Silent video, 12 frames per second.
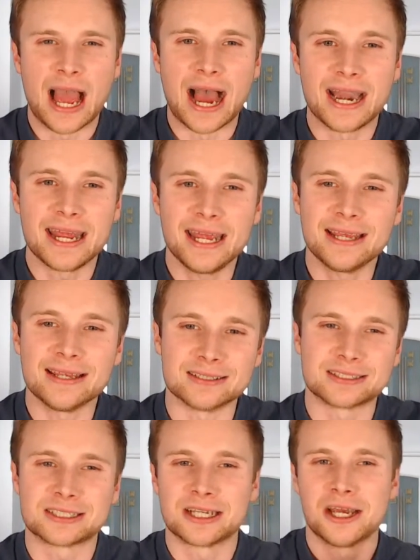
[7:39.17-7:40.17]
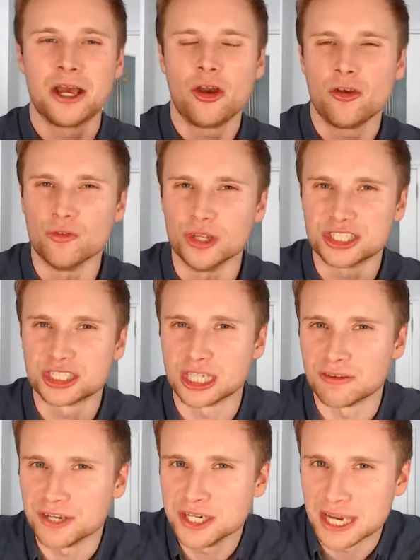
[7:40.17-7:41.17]
And it is the
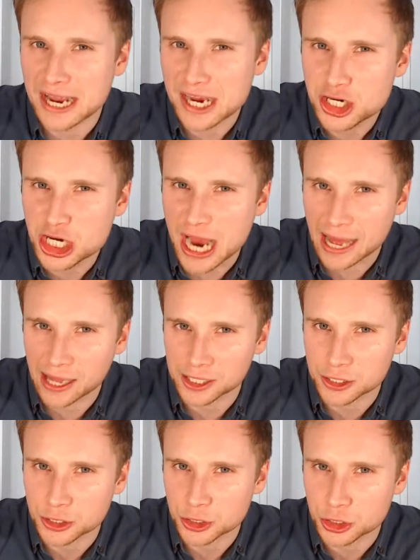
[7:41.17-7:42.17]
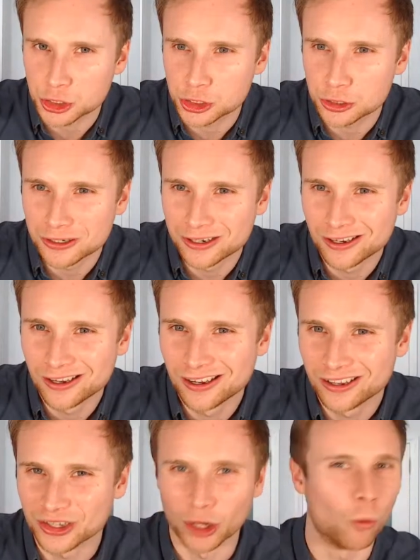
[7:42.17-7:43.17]
7-day challenge.
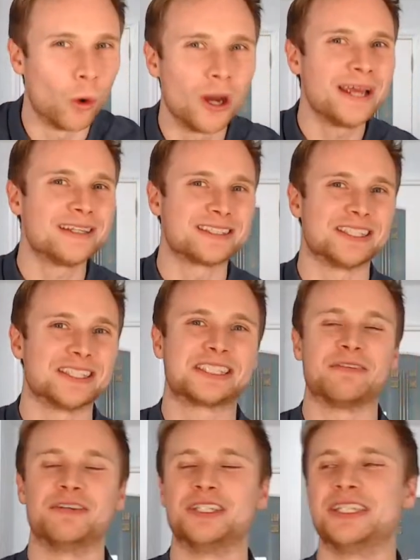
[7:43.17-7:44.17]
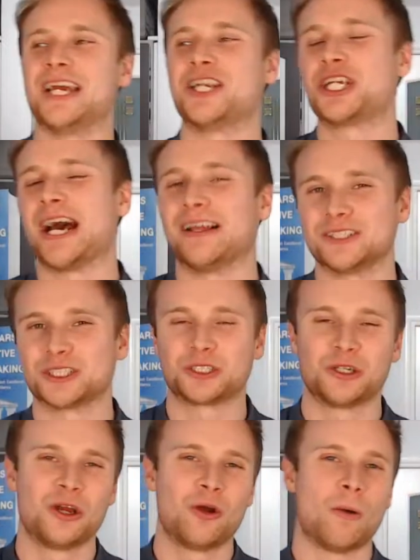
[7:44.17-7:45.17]
Now, what is the 7-day challenge?
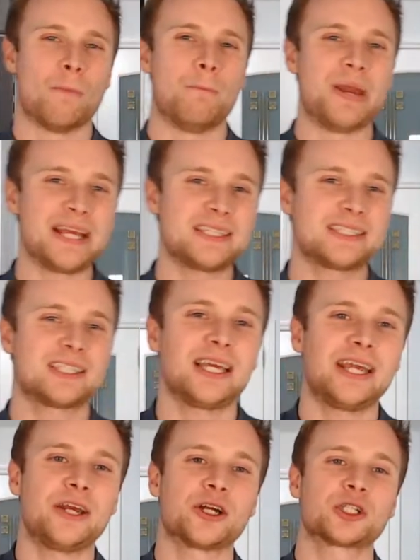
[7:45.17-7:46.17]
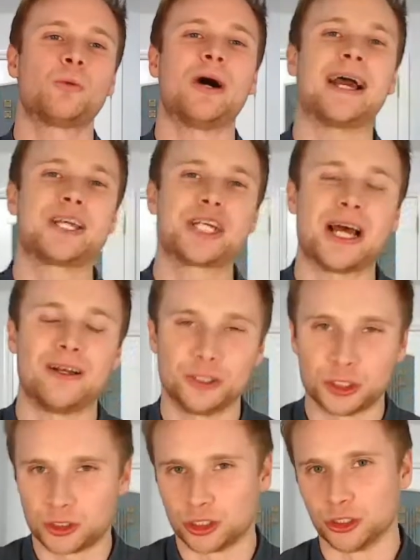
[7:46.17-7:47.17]
Basically, here's what I challenge
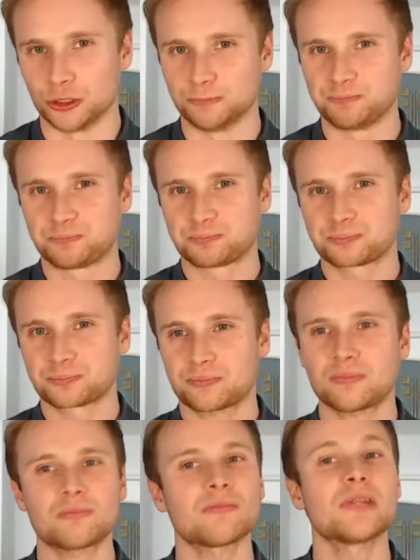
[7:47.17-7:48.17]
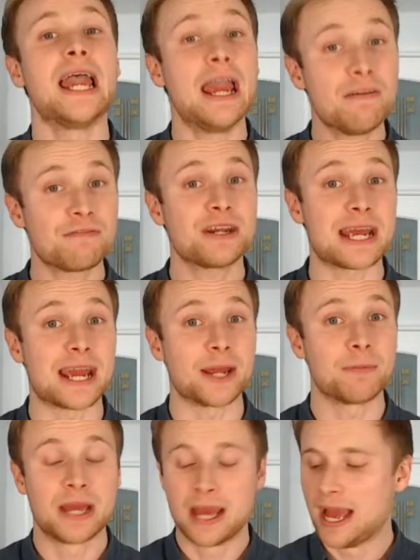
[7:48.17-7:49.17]
you to do. Every day,
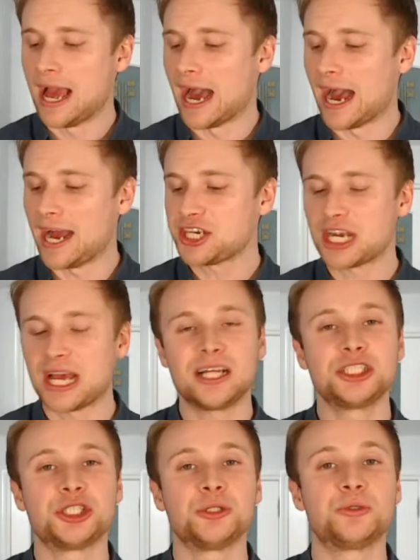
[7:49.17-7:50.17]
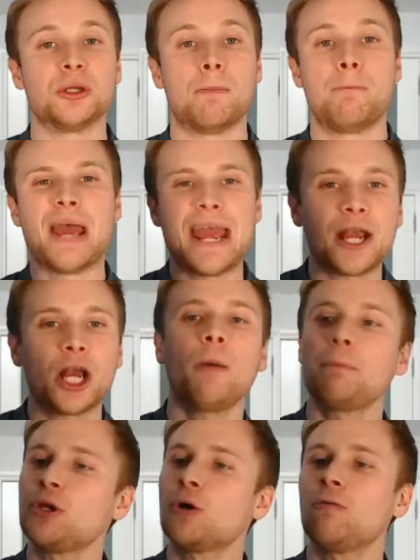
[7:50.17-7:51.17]
I challenge you to pick
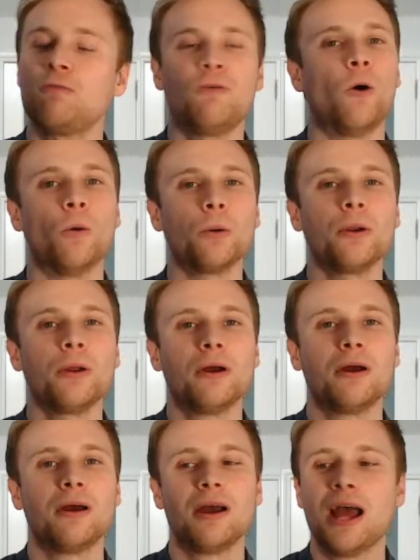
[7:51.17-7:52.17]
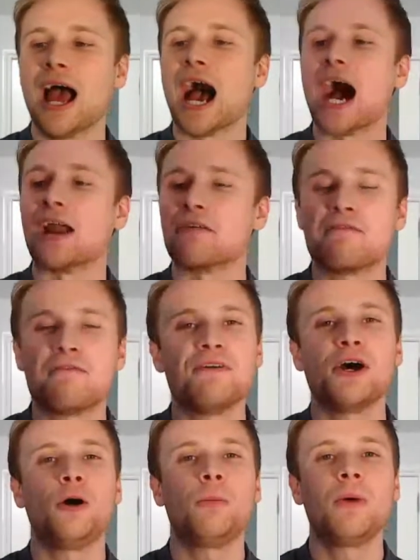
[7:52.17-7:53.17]
up your phone and
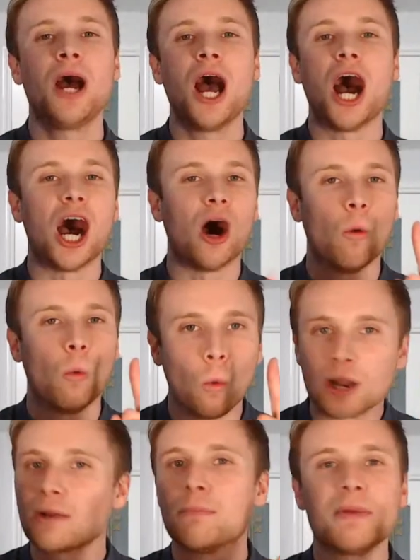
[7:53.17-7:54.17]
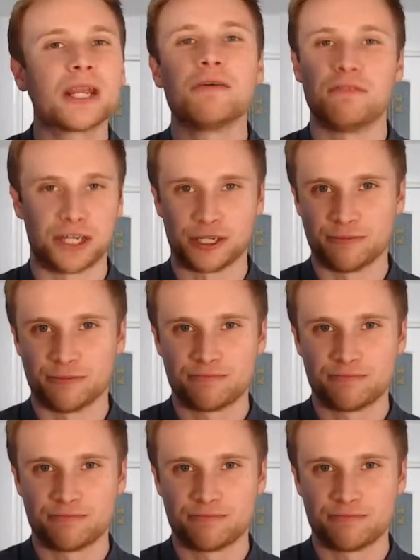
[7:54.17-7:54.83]
film a 1-minute video.